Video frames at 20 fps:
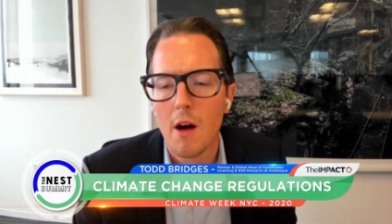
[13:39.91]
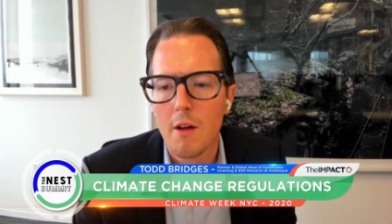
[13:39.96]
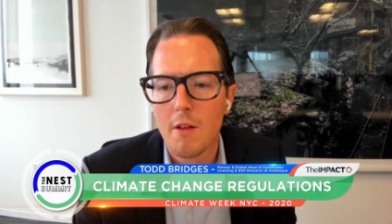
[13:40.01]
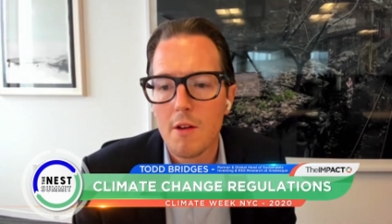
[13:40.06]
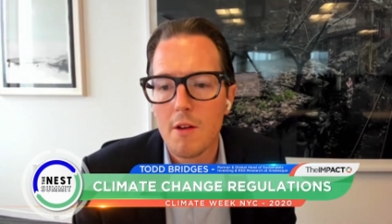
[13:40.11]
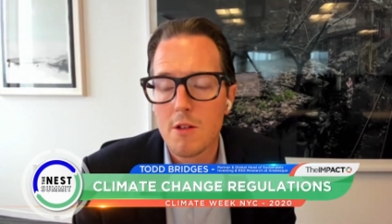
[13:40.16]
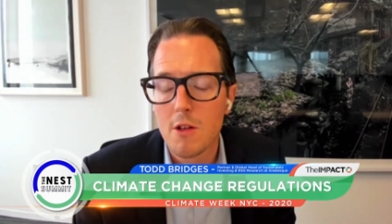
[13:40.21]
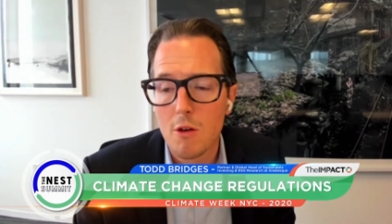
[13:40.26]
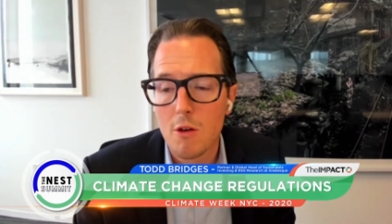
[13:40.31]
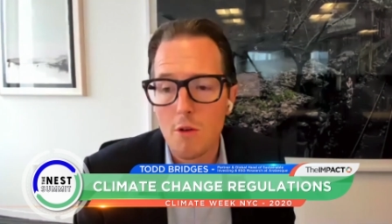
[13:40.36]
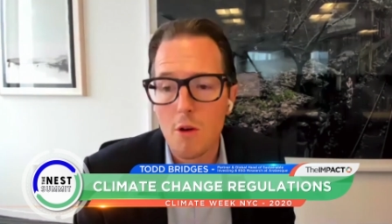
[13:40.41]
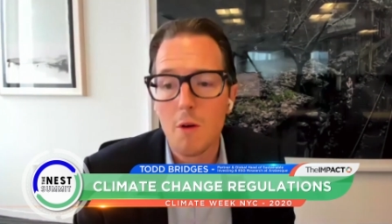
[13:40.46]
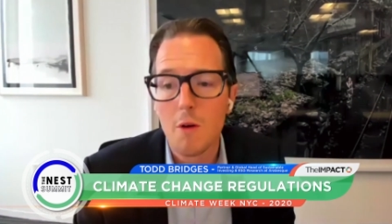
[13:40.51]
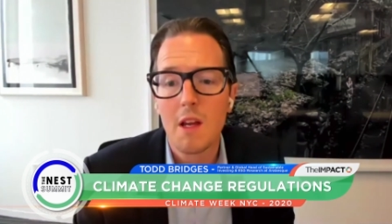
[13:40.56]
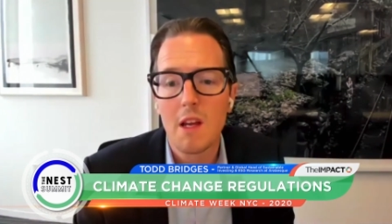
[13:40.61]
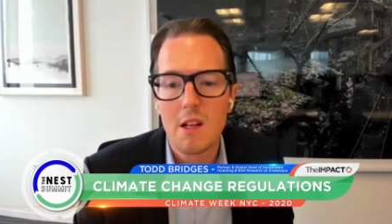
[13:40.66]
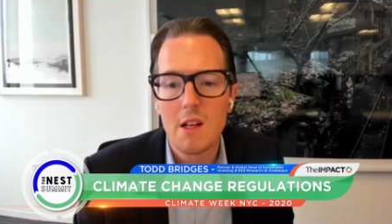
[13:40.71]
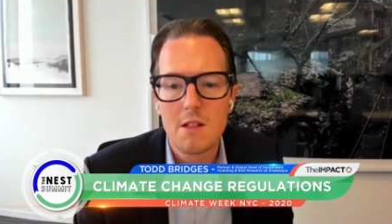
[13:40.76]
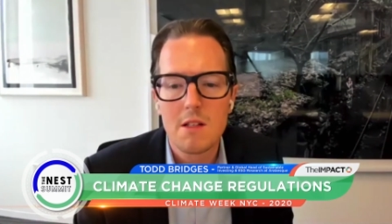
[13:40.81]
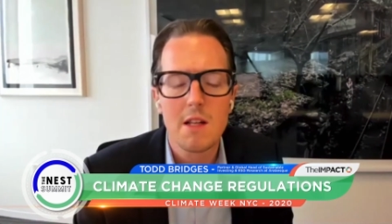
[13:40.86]
there's a growing
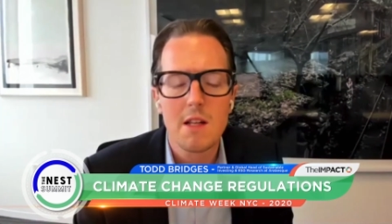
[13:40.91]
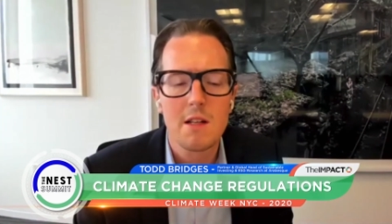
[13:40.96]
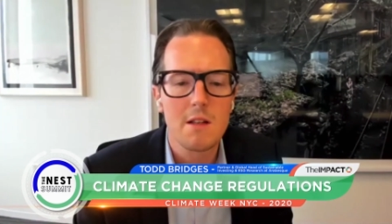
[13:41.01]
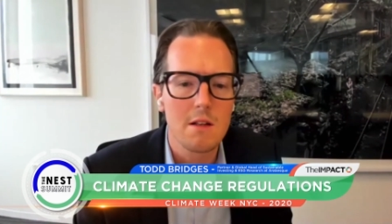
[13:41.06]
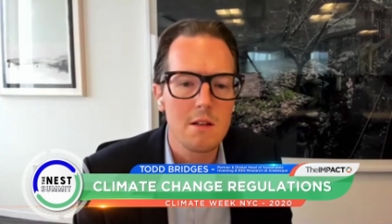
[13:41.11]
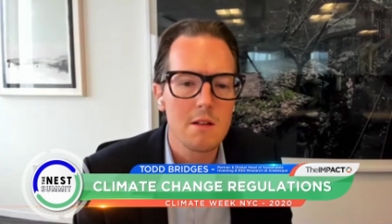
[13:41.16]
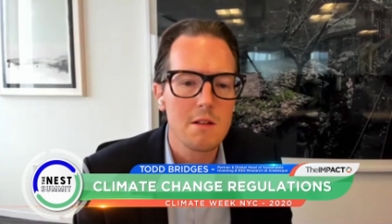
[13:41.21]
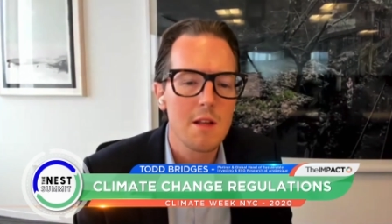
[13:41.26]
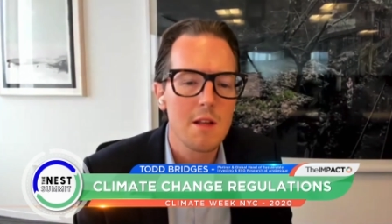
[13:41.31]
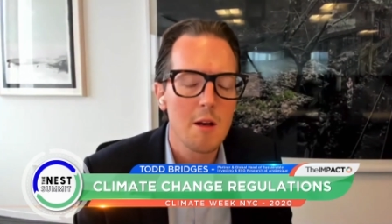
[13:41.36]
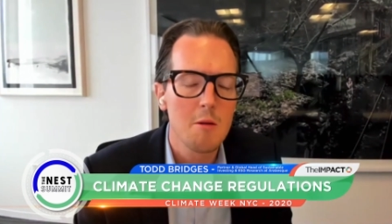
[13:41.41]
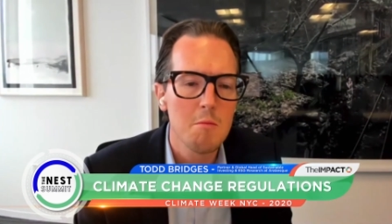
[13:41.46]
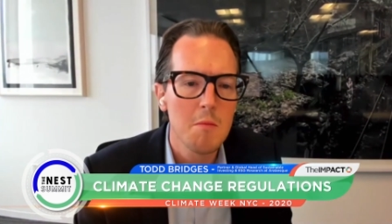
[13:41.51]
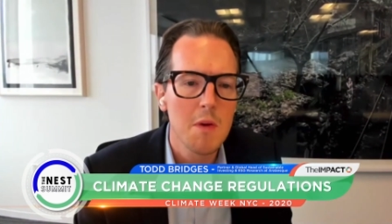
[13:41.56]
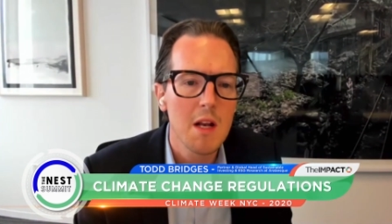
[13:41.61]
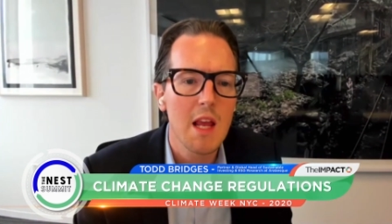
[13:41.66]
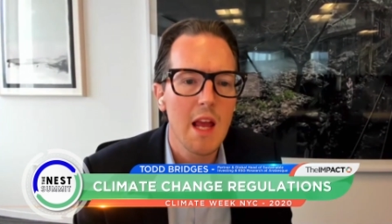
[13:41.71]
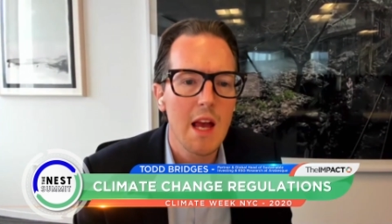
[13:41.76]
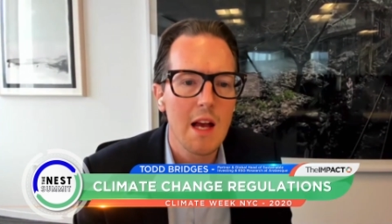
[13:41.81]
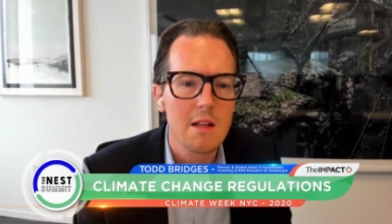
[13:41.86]
consensus that
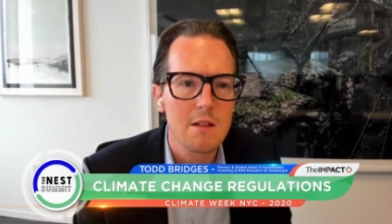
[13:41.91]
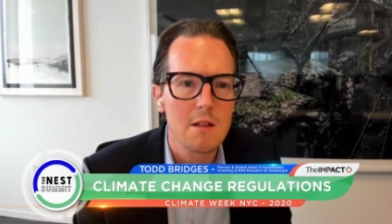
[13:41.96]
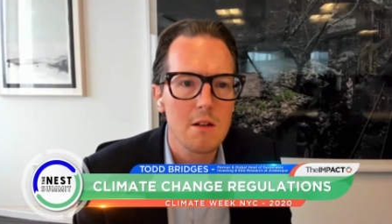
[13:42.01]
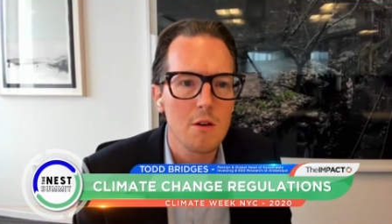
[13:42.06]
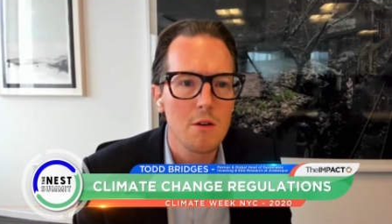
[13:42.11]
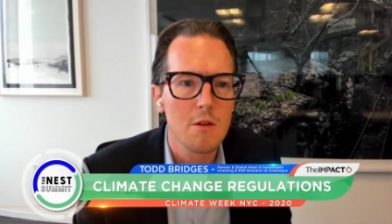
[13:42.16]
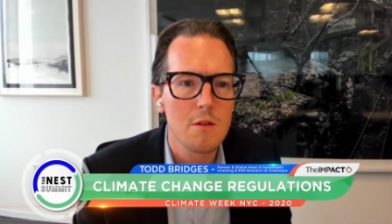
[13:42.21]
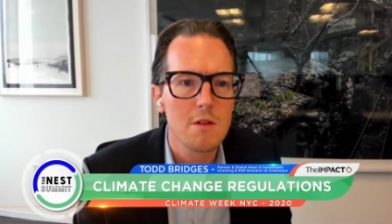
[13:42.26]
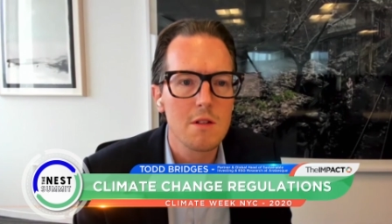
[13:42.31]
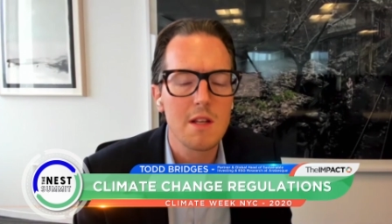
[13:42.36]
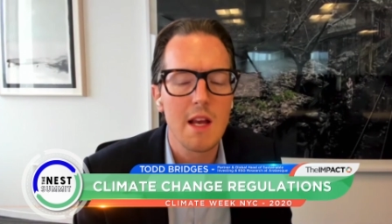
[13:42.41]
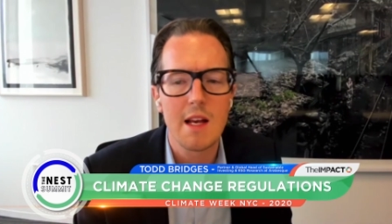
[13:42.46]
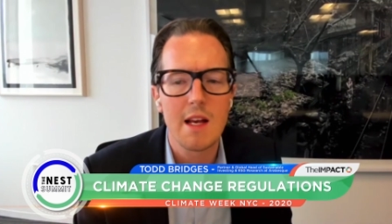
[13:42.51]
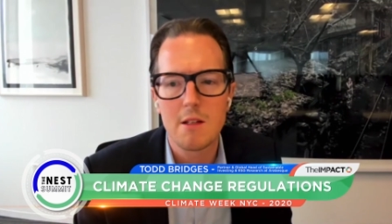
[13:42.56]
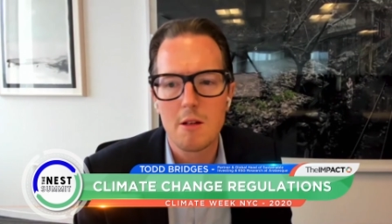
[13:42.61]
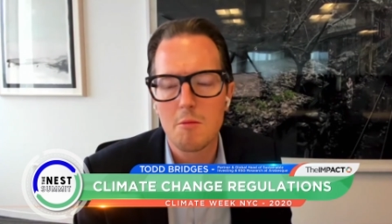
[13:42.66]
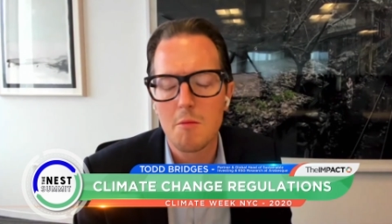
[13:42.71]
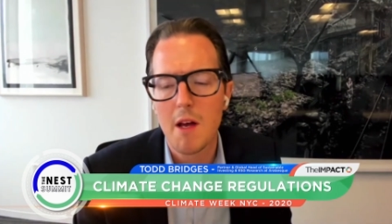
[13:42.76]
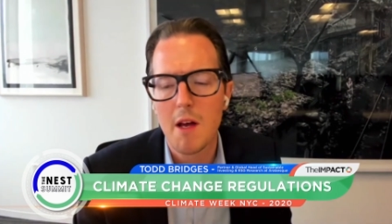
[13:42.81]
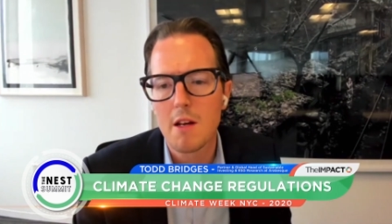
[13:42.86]
many asset owners,
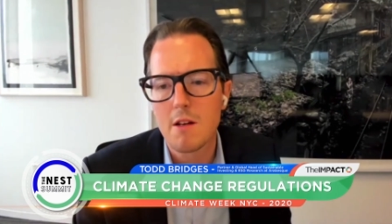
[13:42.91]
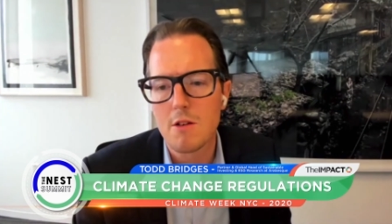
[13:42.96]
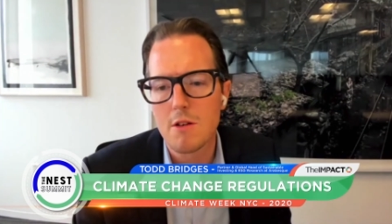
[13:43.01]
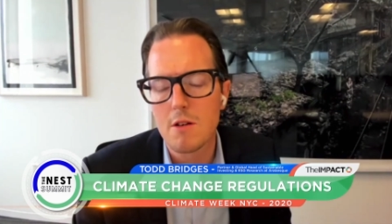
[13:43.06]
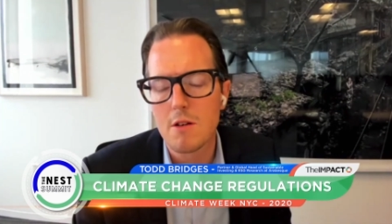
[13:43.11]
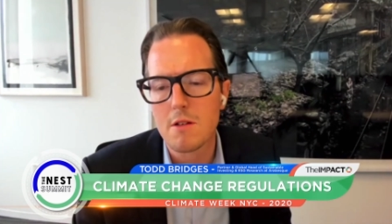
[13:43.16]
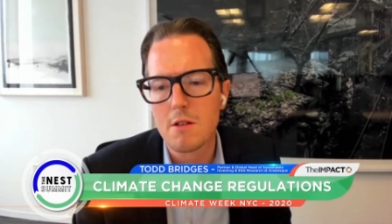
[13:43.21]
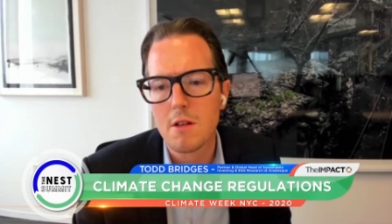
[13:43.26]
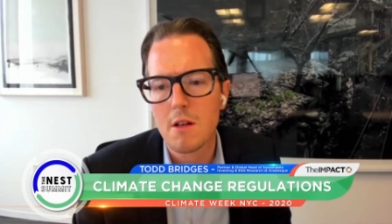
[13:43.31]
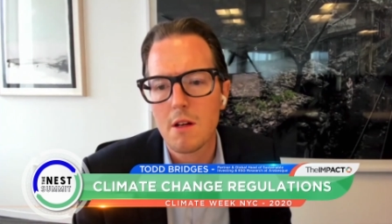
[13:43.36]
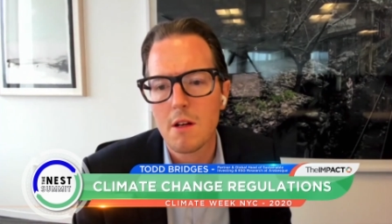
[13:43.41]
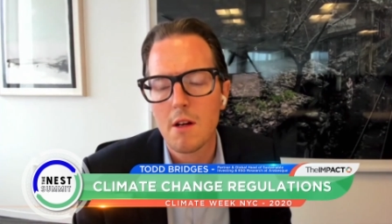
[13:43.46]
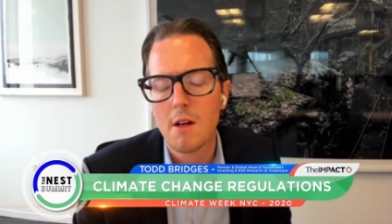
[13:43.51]
asset managers